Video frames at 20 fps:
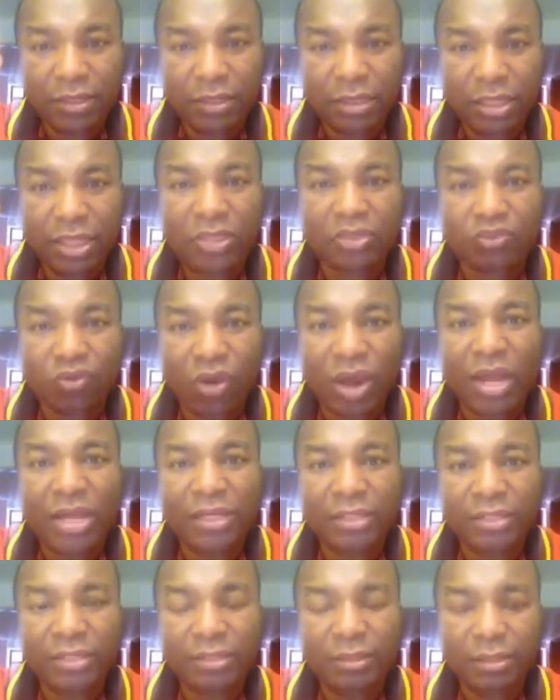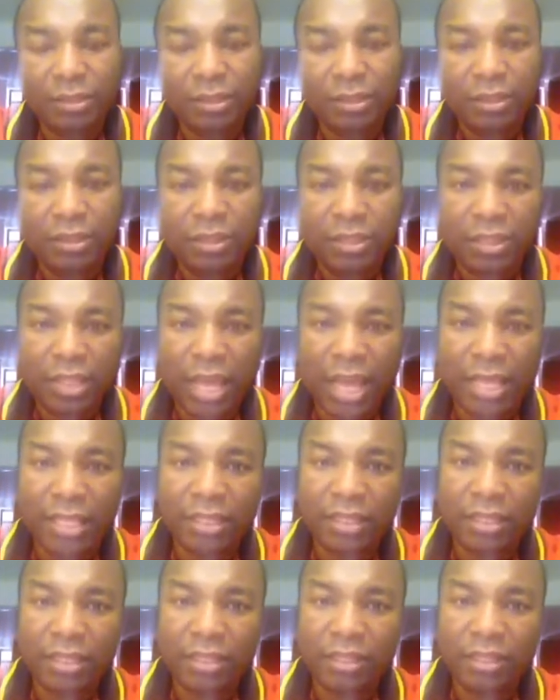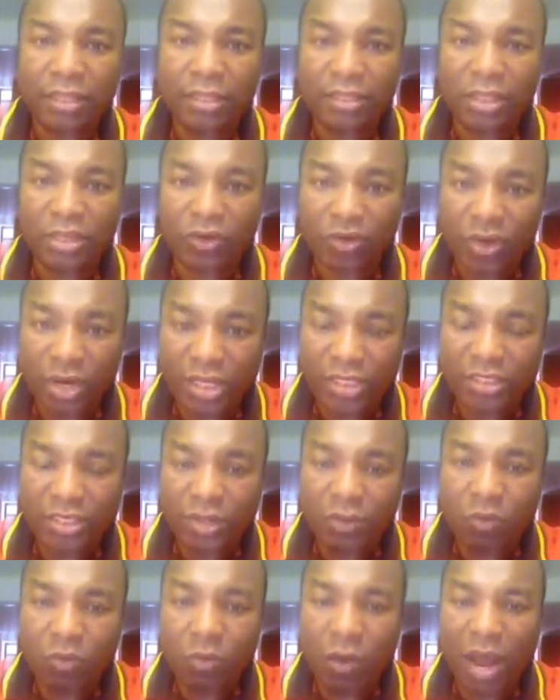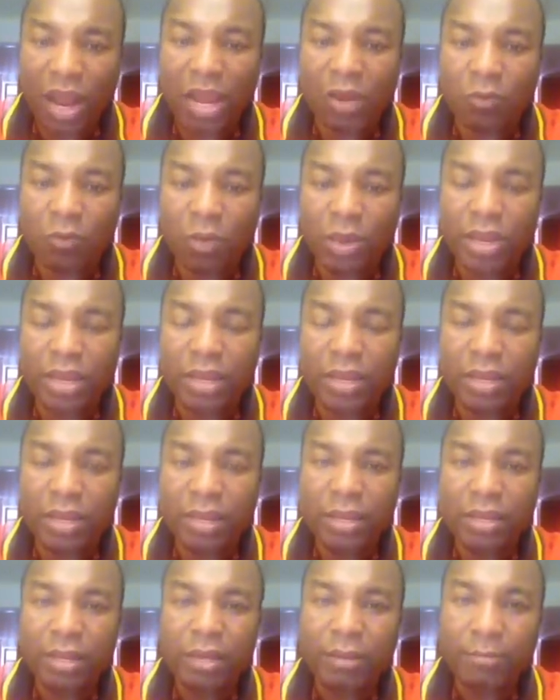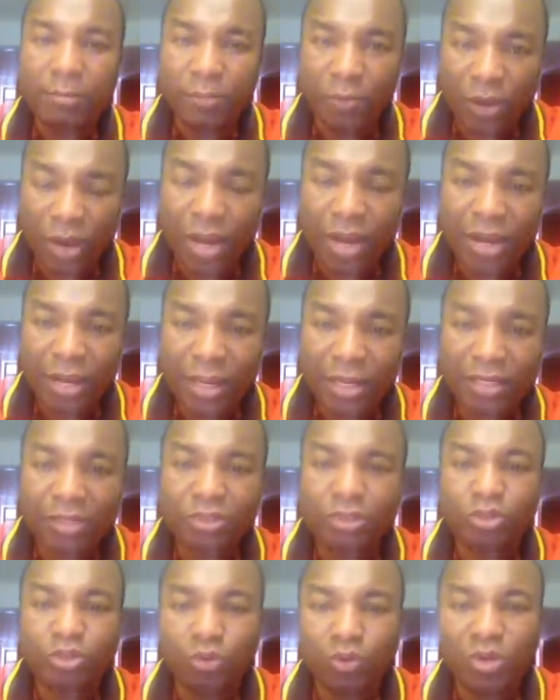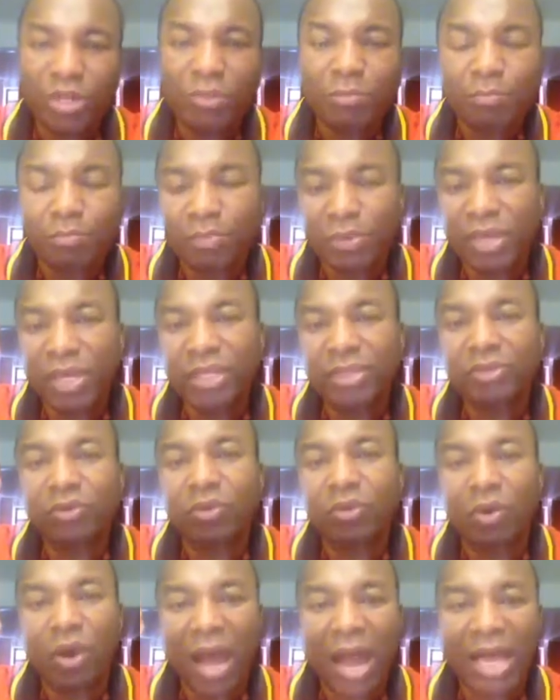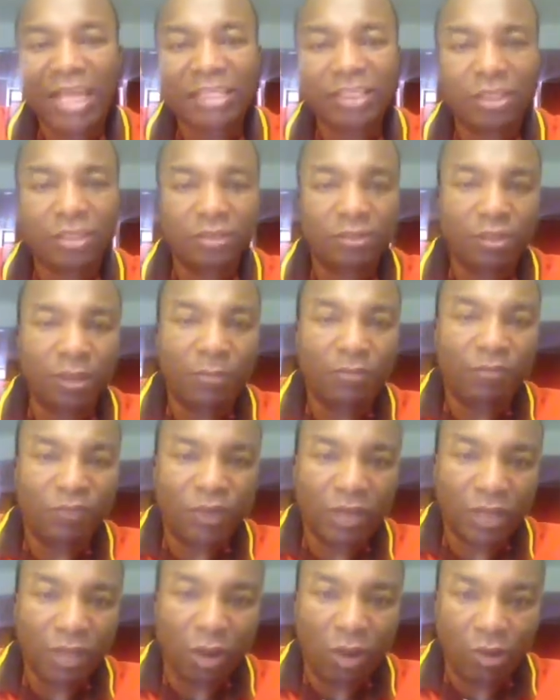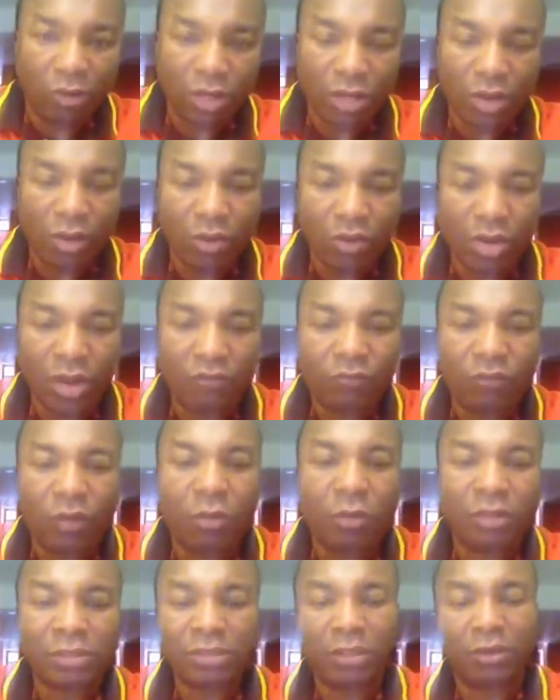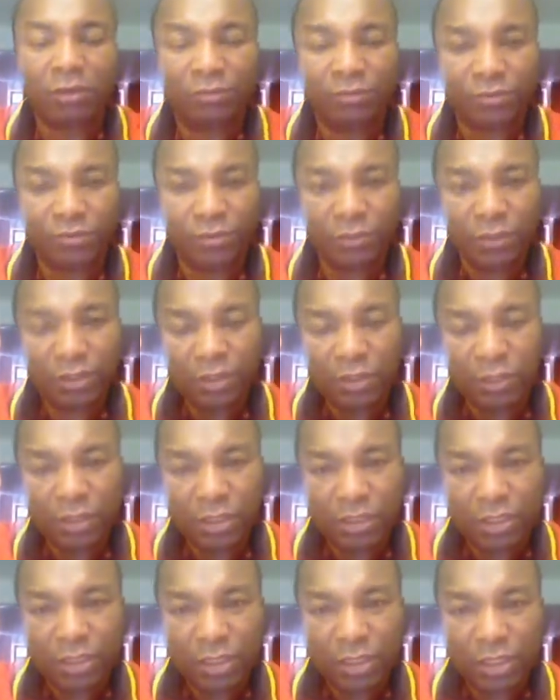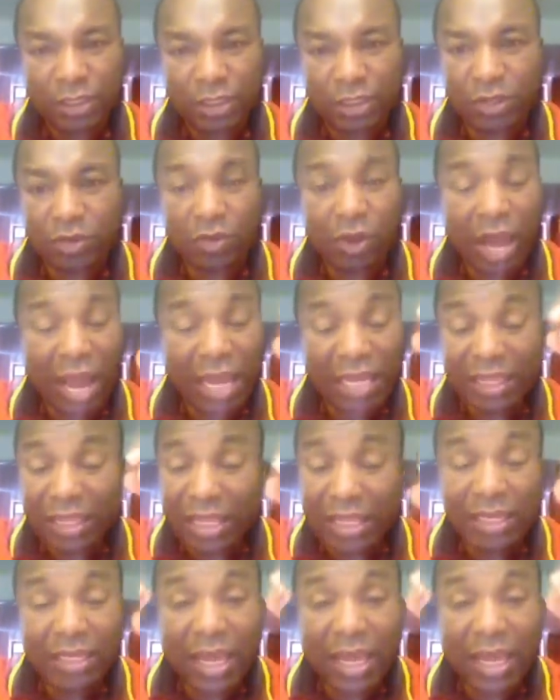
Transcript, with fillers: is right. That the reason why we pray shouldn't be to ask something or the other for ourselves. You know, I think